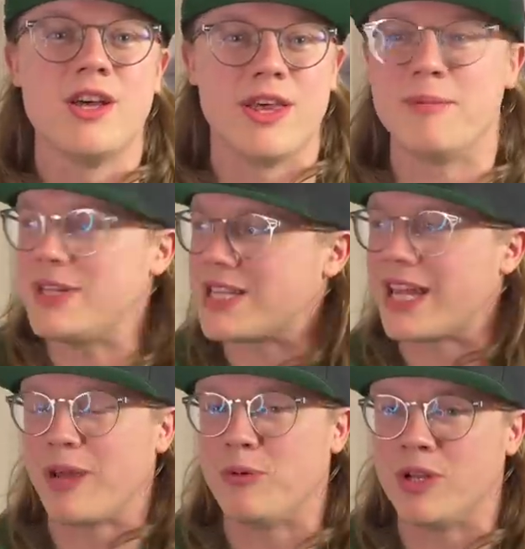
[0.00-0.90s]
That means
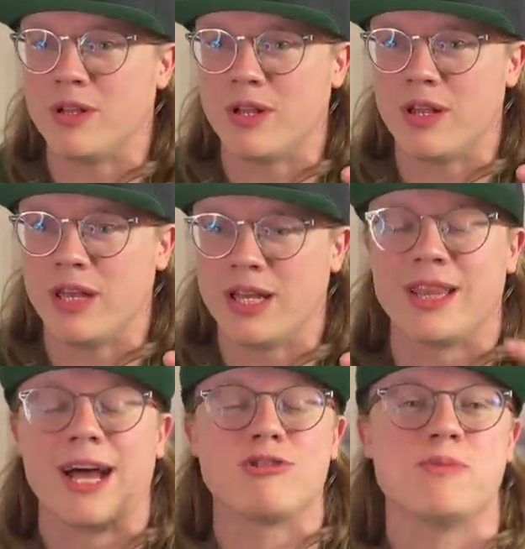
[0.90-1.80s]
that I would it
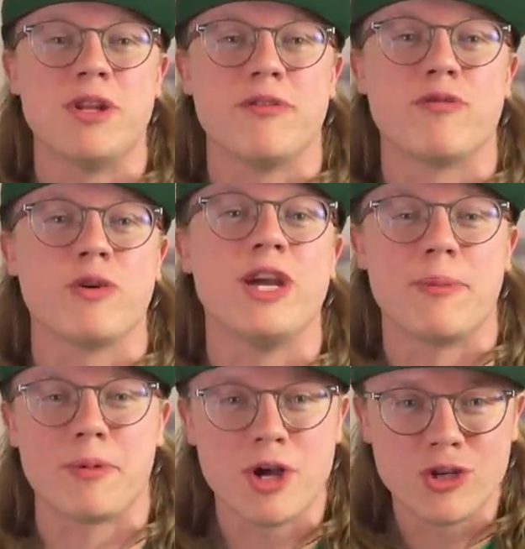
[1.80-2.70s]
allows me to free
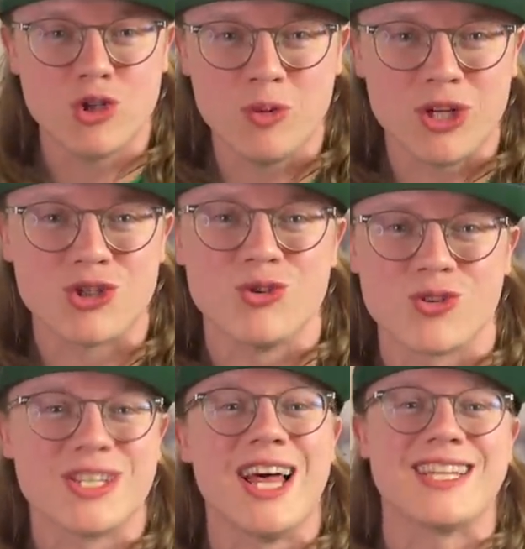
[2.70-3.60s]
up two additional
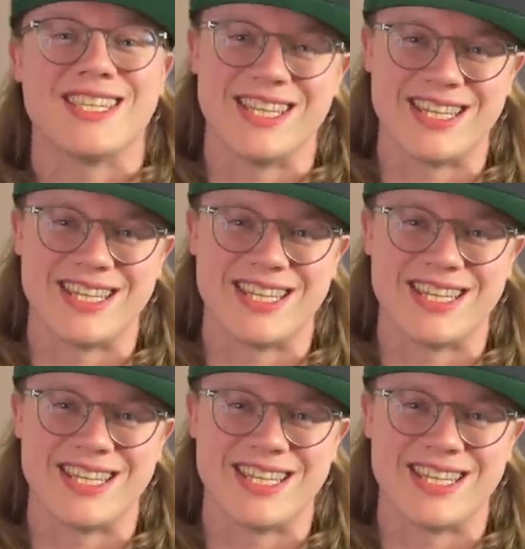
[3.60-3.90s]
slots in the